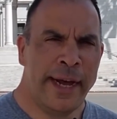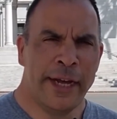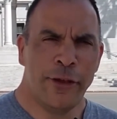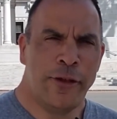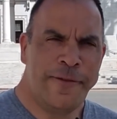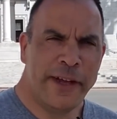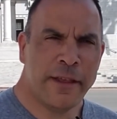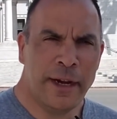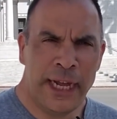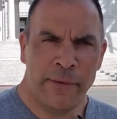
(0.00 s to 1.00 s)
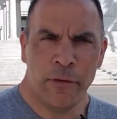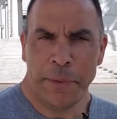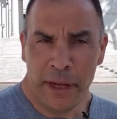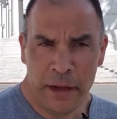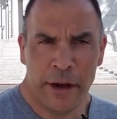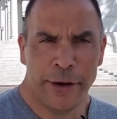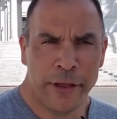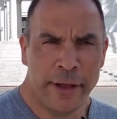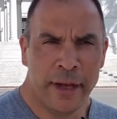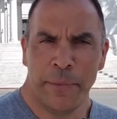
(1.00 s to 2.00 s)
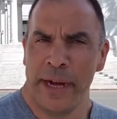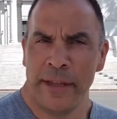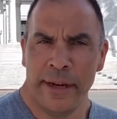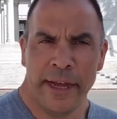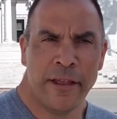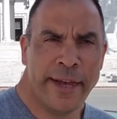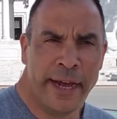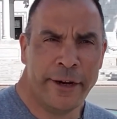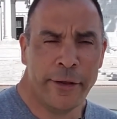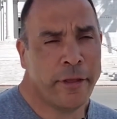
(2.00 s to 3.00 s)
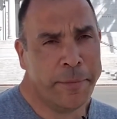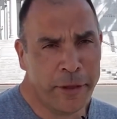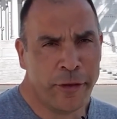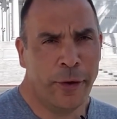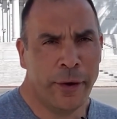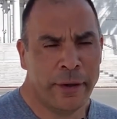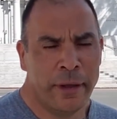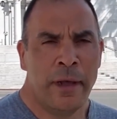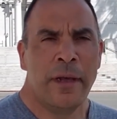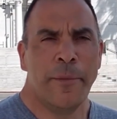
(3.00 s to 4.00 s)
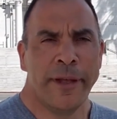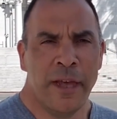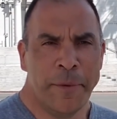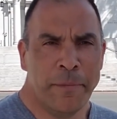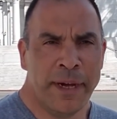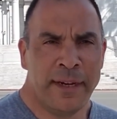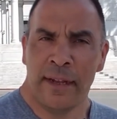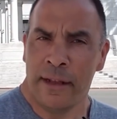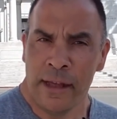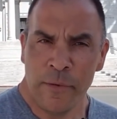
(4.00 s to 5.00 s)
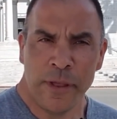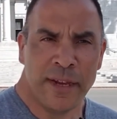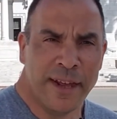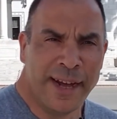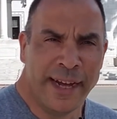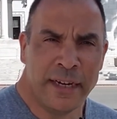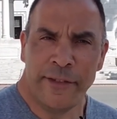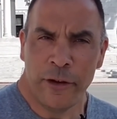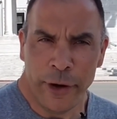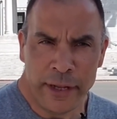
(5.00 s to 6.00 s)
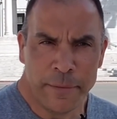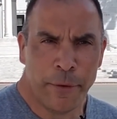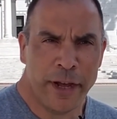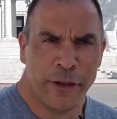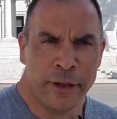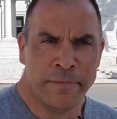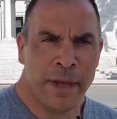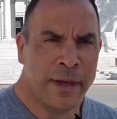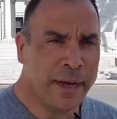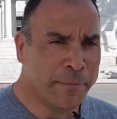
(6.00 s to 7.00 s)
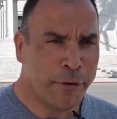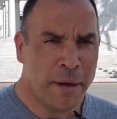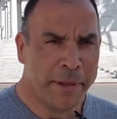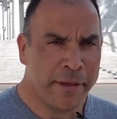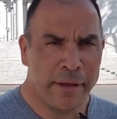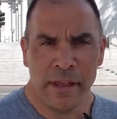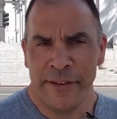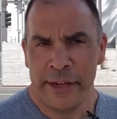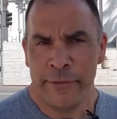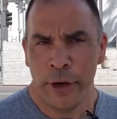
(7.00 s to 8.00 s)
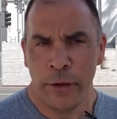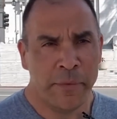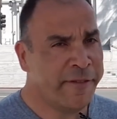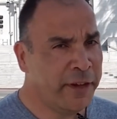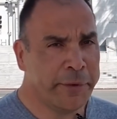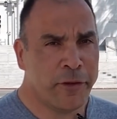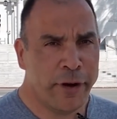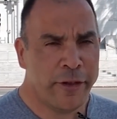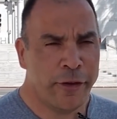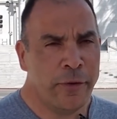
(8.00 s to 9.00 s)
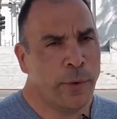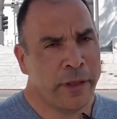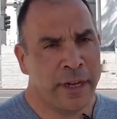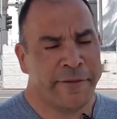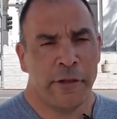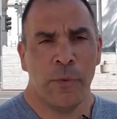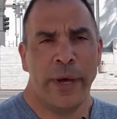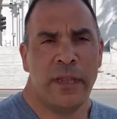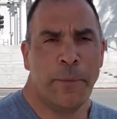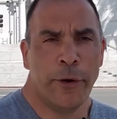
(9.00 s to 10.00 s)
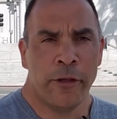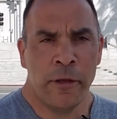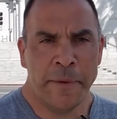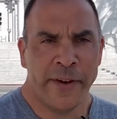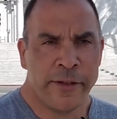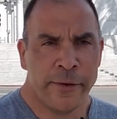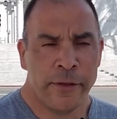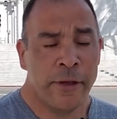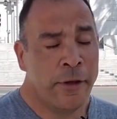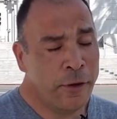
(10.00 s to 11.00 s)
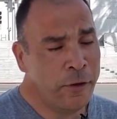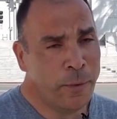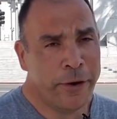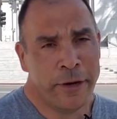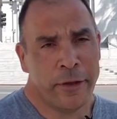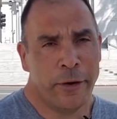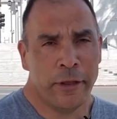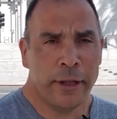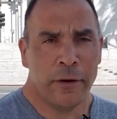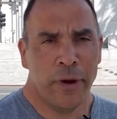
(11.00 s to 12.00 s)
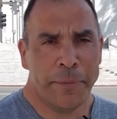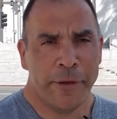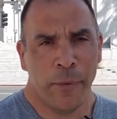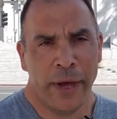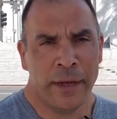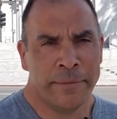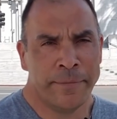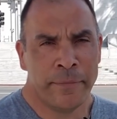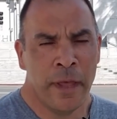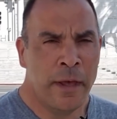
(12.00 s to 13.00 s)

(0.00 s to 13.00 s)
Now, Shufelt's claims would be a hard sell by today's standards, to be sure, but keep in mind that this was at the height of the Great Depression, and promises of hidden rooms filled with treasure was enough to sway the Board of Supervisors, who were notoriously corrupt as well.